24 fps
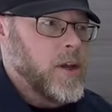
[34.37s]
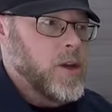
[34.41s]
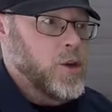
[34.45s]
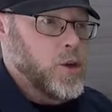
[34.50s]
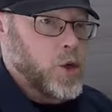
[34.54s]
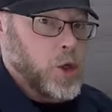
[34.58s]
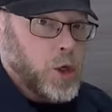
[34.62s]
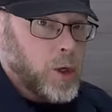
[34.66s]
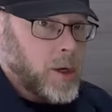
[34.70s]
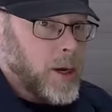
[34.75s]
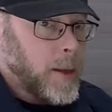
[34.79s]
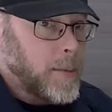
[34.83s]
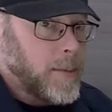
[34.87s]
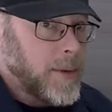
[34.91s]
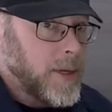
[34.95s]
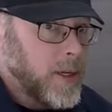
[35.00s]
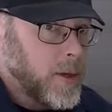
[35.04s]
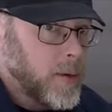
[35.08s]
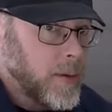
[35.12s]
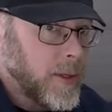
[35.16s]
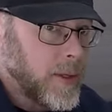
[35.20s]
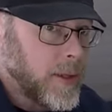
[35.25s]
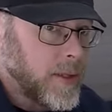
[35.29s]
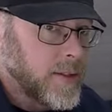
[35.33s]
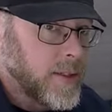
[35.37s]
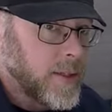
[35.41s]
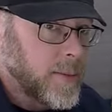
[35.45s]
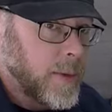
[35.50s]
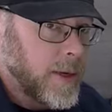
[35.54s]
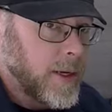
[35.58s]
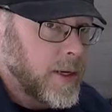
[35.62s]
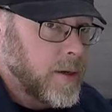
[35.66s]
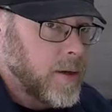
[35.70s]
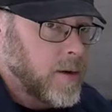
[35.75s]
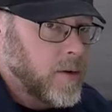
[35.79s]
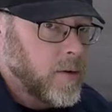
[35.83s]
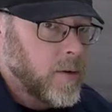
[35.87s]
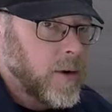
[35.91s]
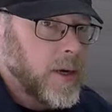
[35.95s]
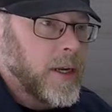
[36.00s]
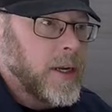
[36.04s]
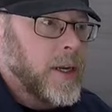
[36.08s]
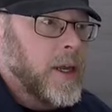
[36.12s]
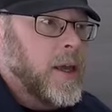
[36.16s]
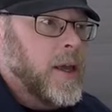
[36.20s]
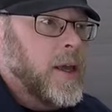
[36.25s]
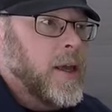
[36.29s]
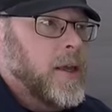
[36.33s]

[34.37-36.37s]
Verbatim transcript: should I be doing this to my concrete?